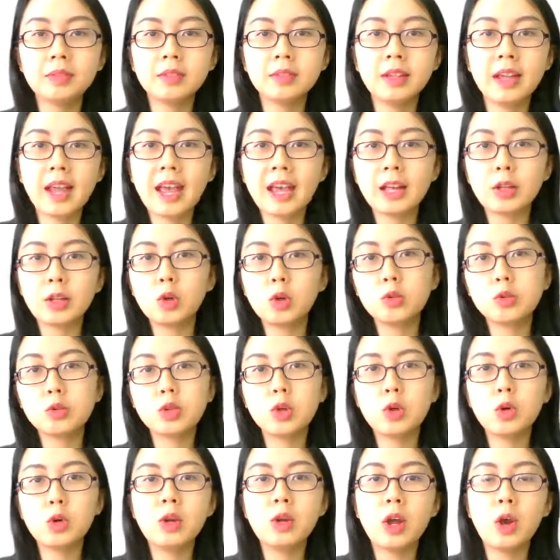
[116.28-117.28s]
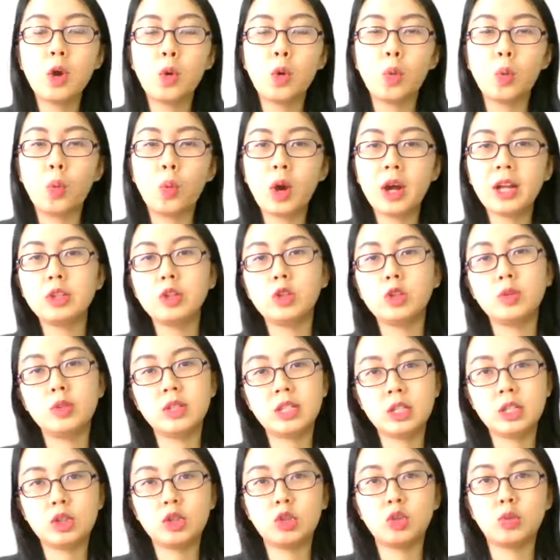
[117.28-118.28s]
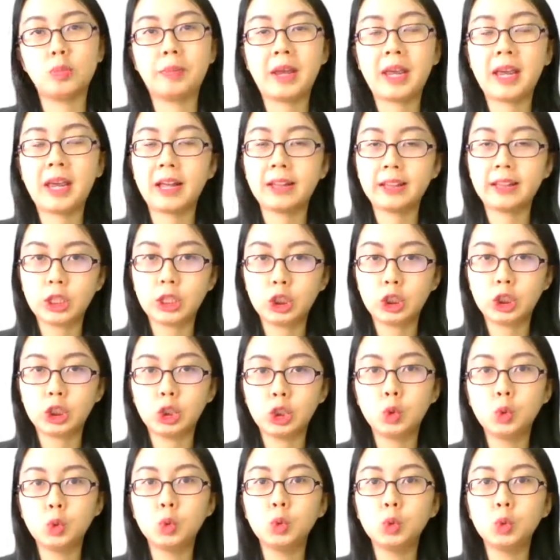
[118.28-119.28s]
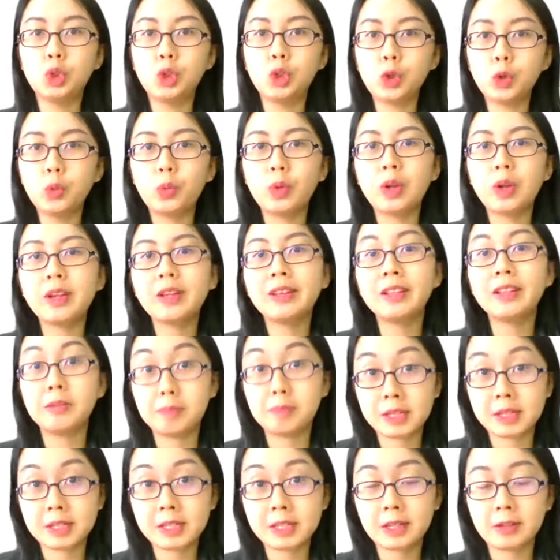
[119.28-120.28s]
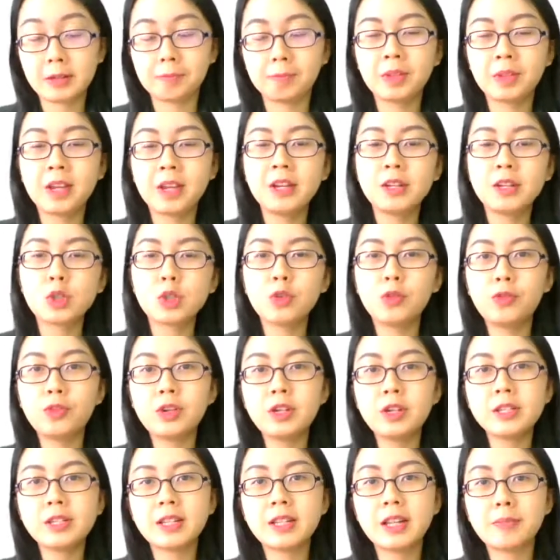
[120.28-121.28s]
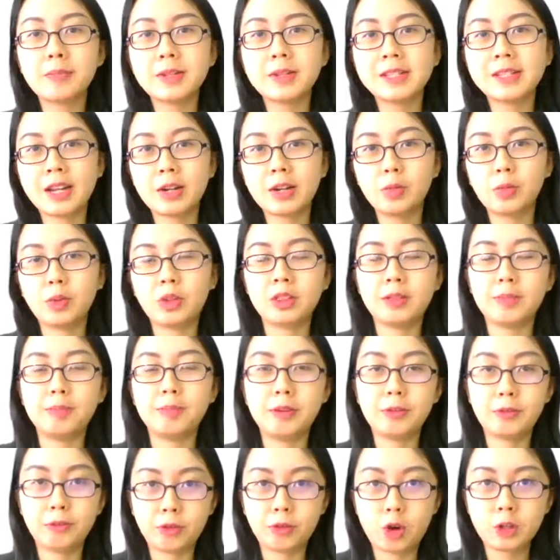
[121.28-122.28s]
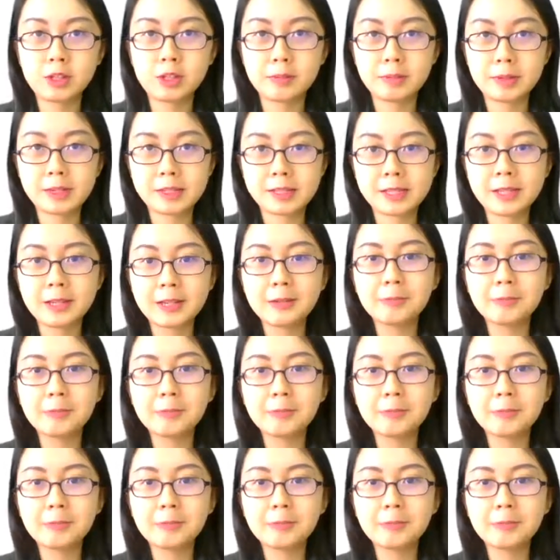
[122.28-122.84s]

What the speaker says: And also what you need to pay attention to during the meeting. So first, let me start with before the meeting.